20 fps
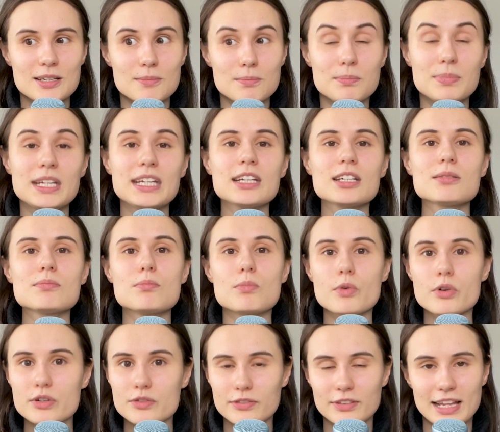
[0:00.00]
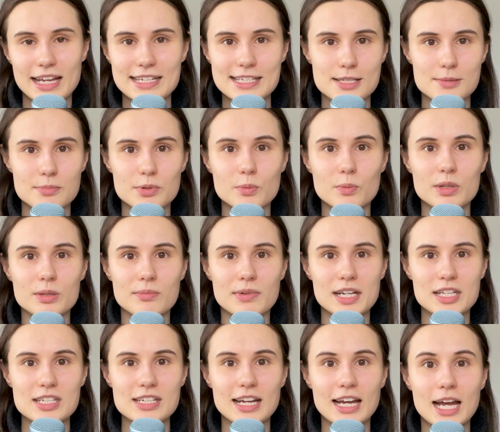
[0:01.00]
being more flexible with my
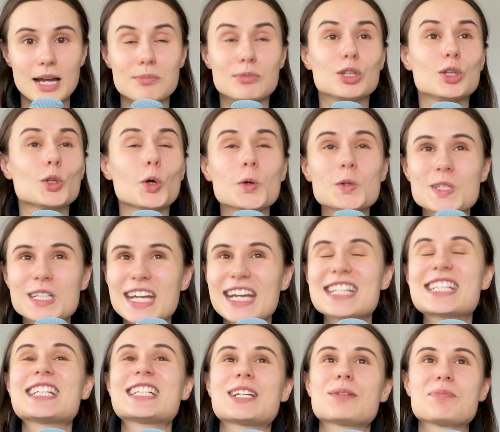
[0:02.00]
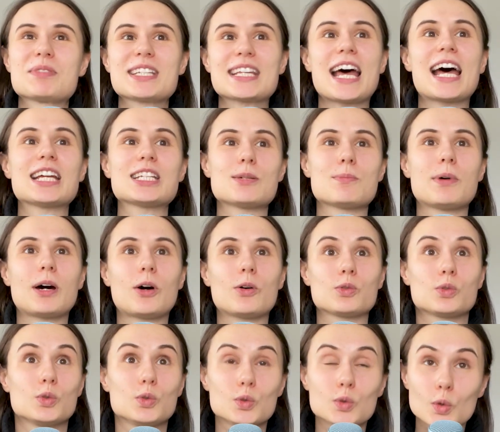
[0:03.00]
time, not getting upset
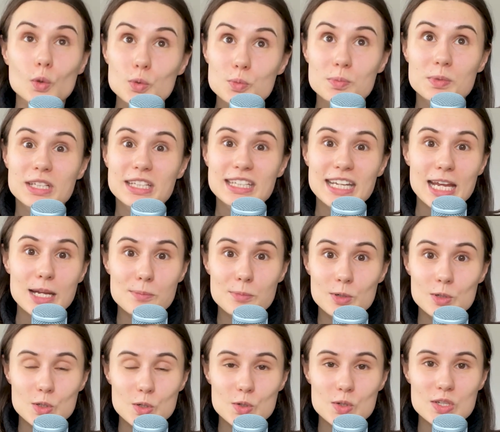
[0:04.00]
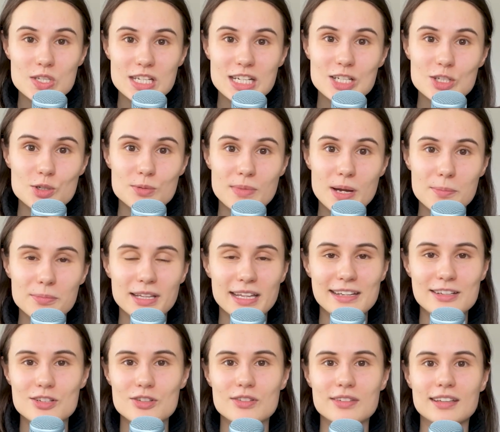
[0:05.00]
about not being able to stick to my
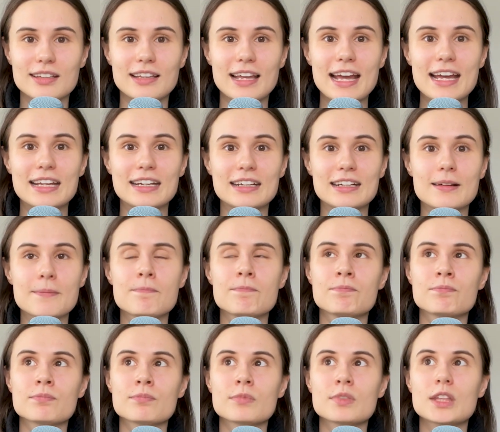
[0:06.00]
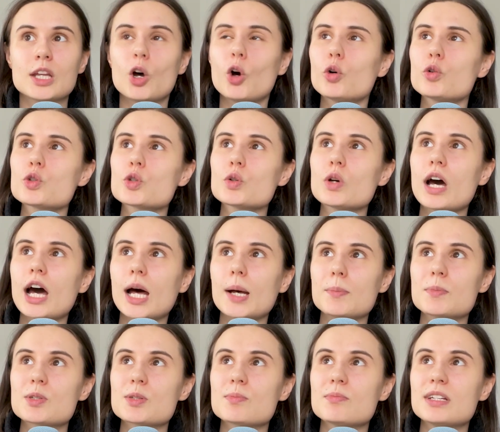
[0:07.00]
plan to the letter, also
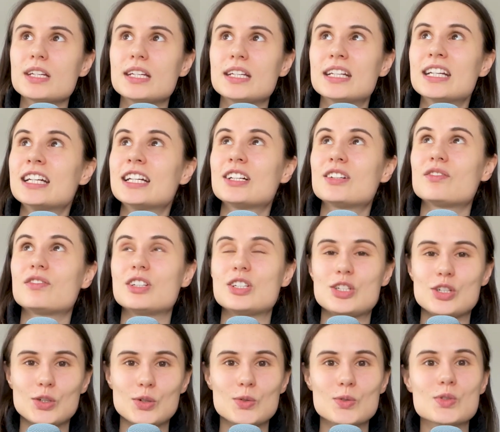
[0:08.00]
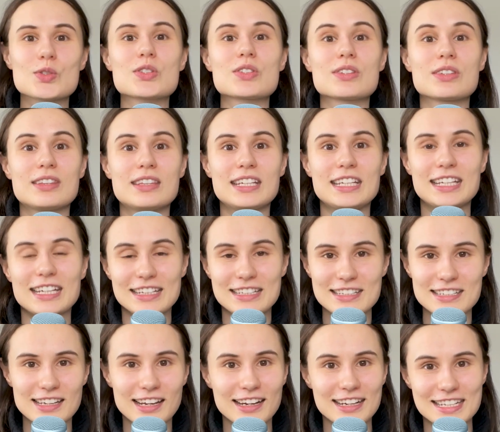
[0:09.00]
helps me reduce the
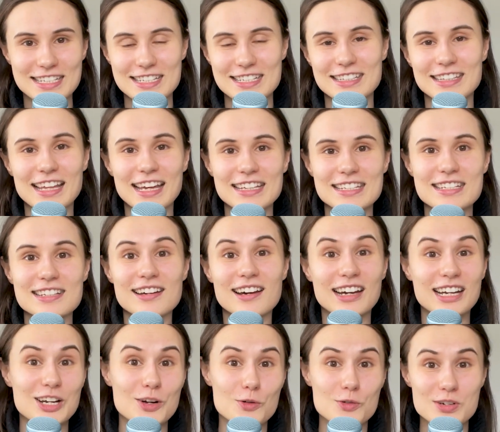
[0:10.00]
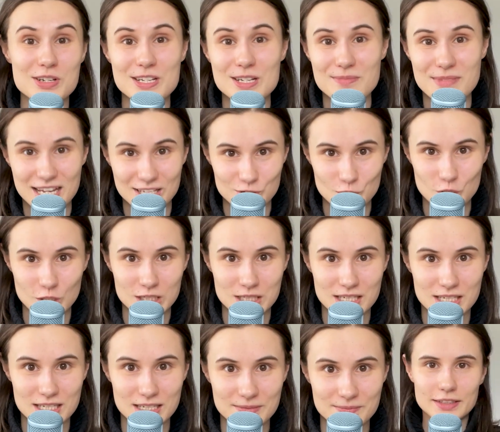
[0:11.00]
anxiety that I already
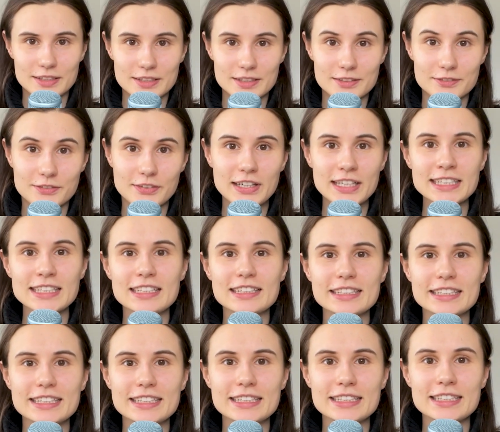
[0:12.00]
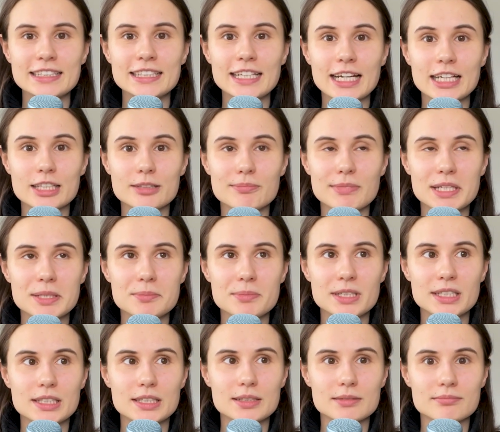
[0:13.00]
mentioned. Finally, and
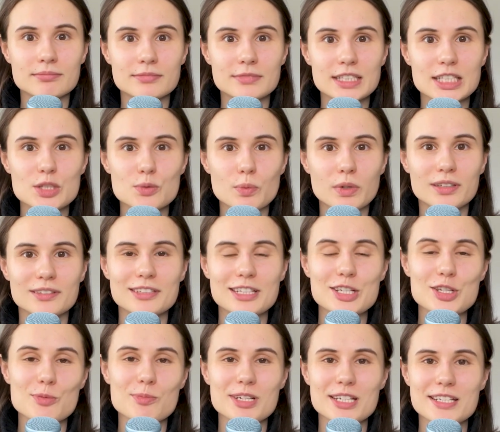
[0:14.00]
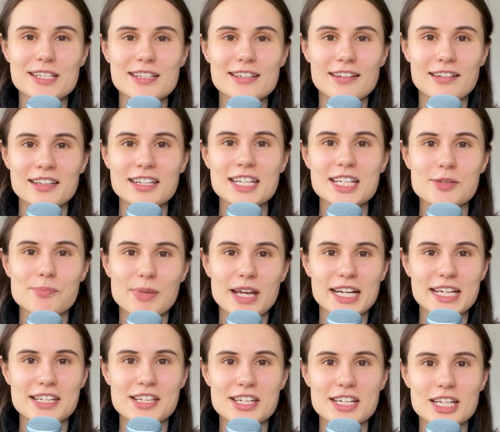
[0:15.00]
maybe this one is a bit
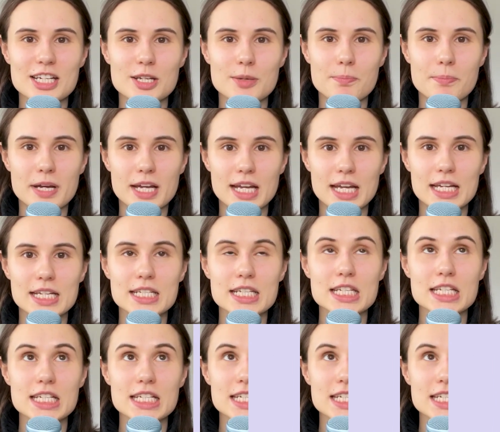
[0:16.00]
unexpected, but